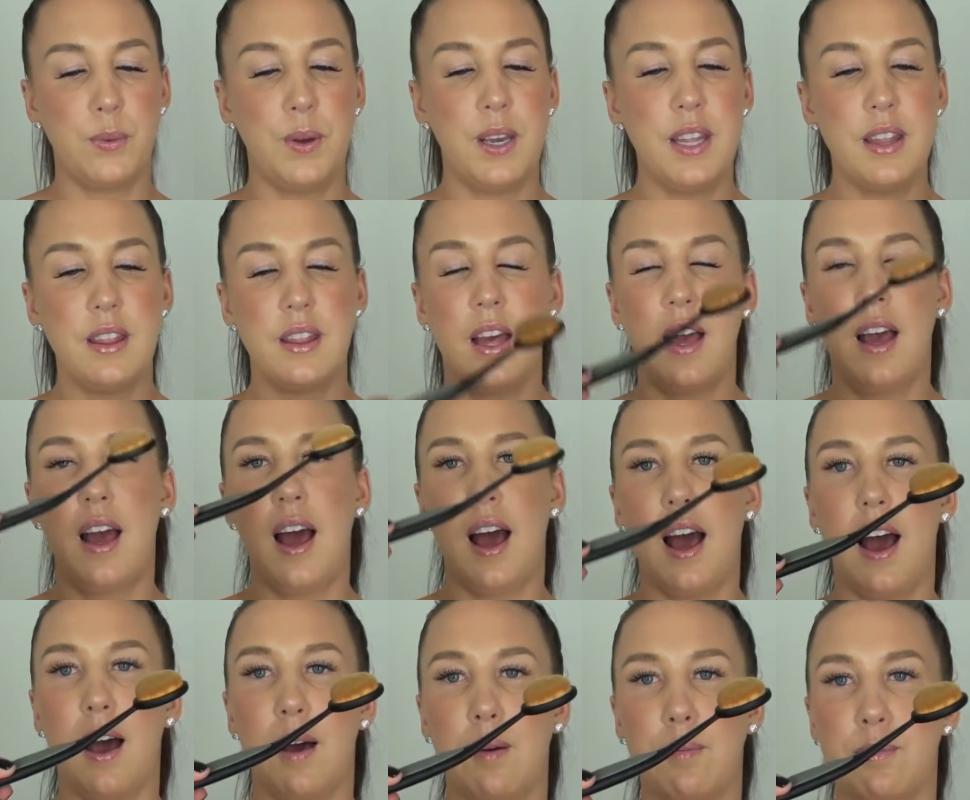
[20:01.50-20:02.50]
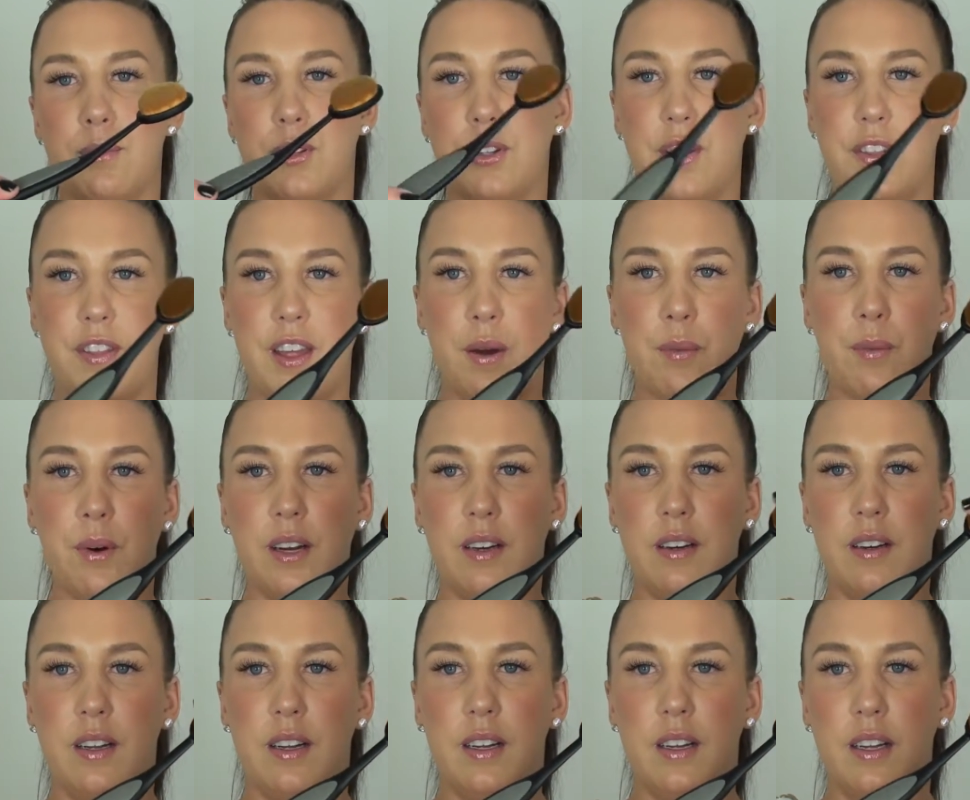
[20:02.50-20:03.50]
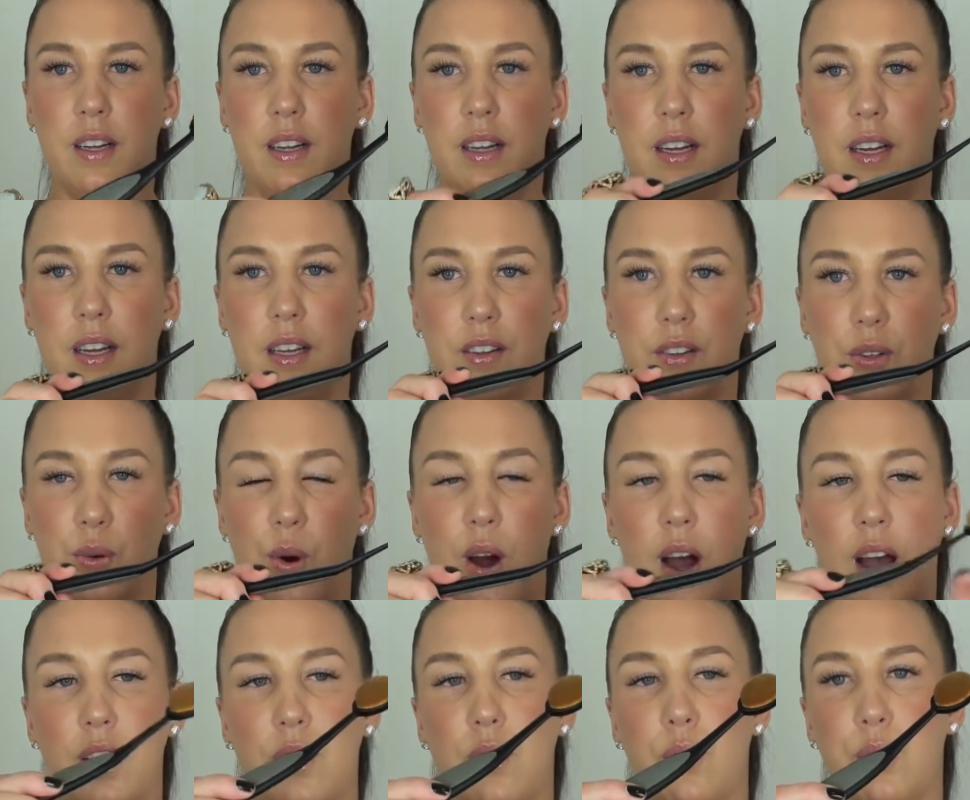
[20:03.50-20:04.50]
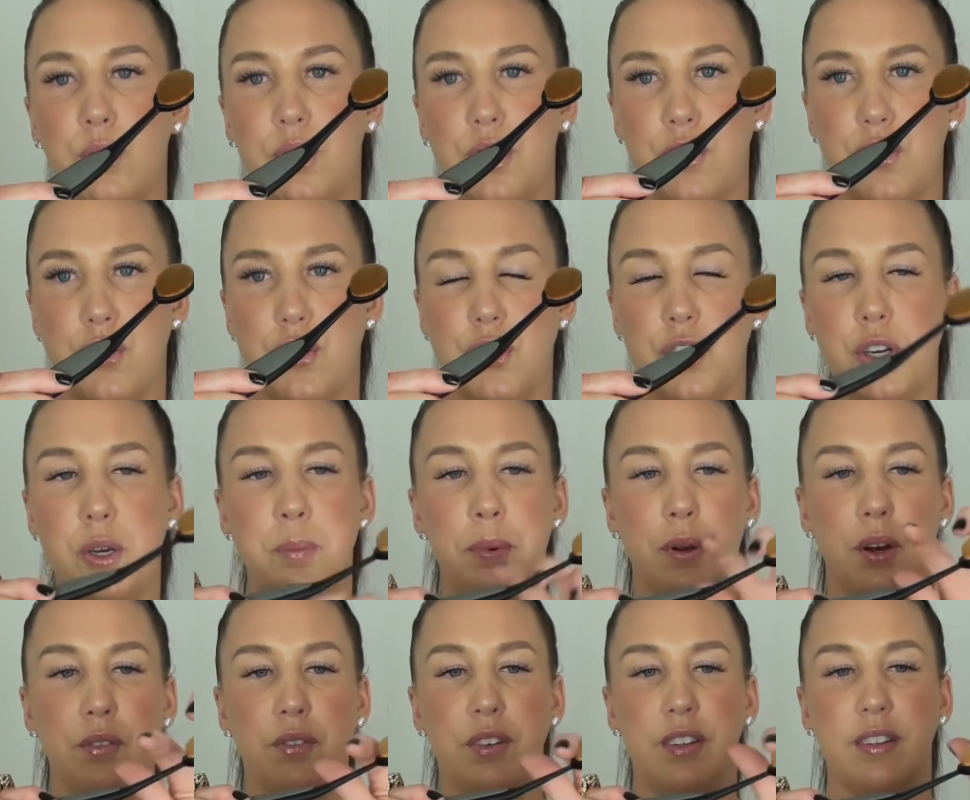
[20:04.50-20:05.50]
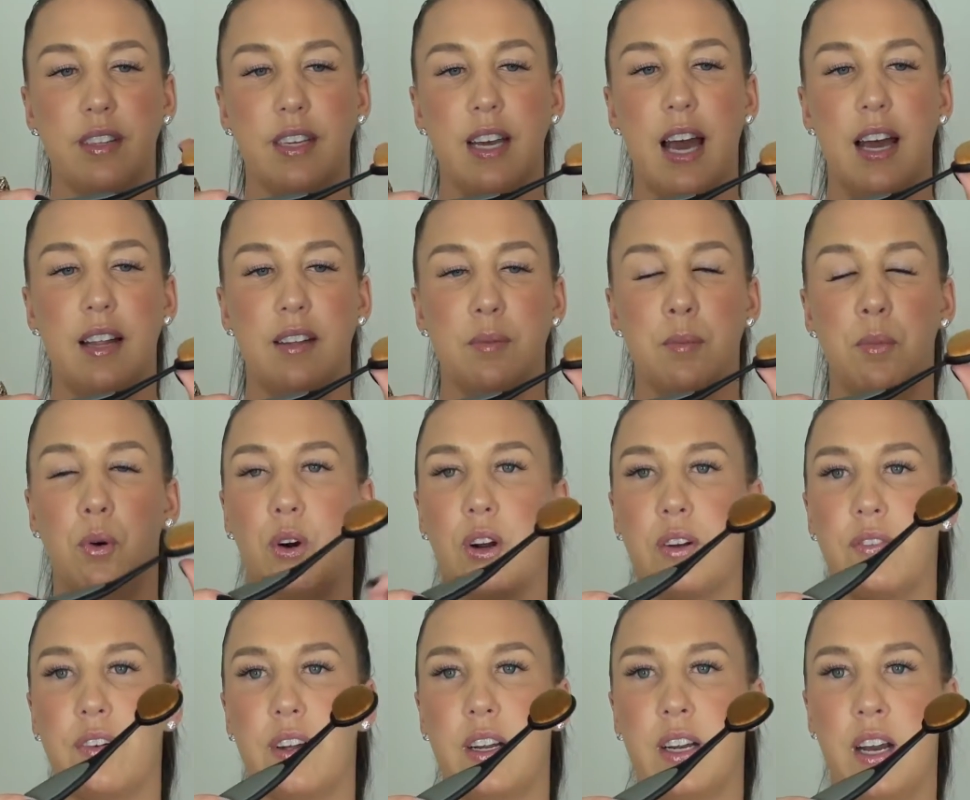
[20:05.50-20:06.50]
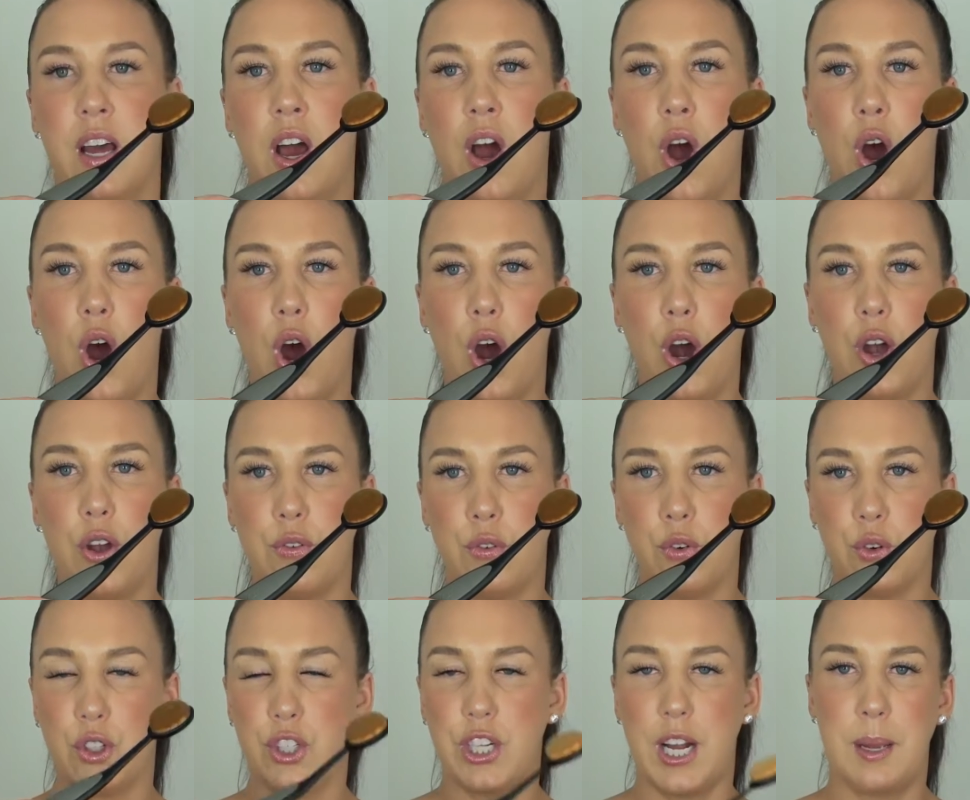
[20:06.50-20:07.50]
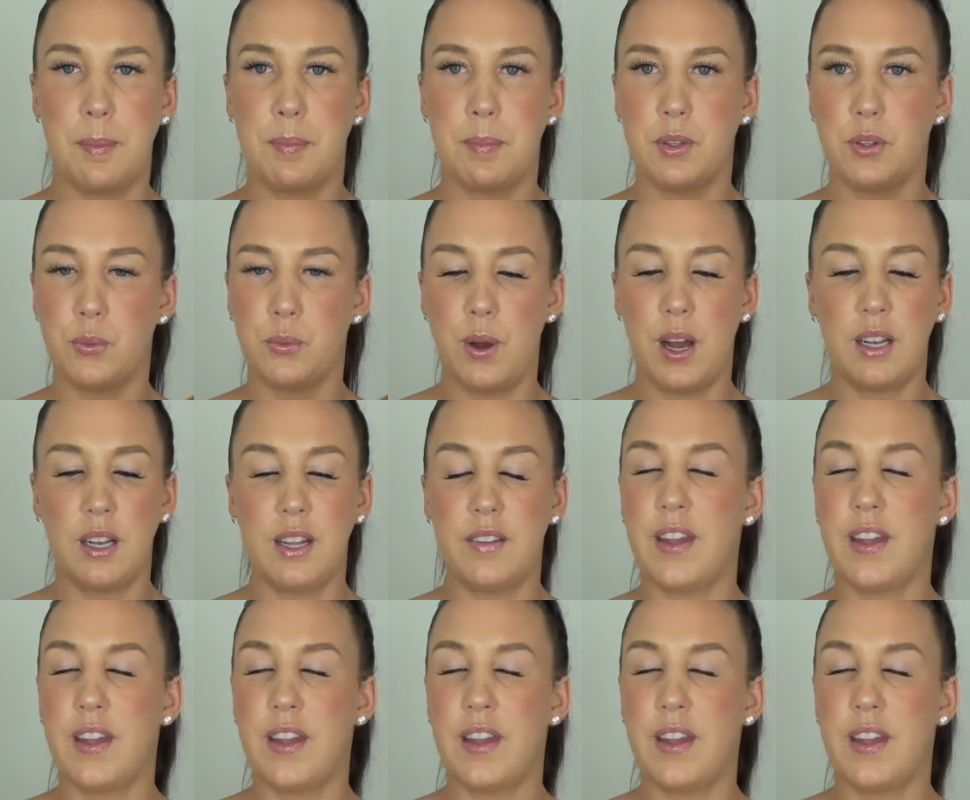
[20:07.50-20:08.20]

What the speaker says: with. So that one is quite gorgeous too, but obviously has more of an oval shape as well.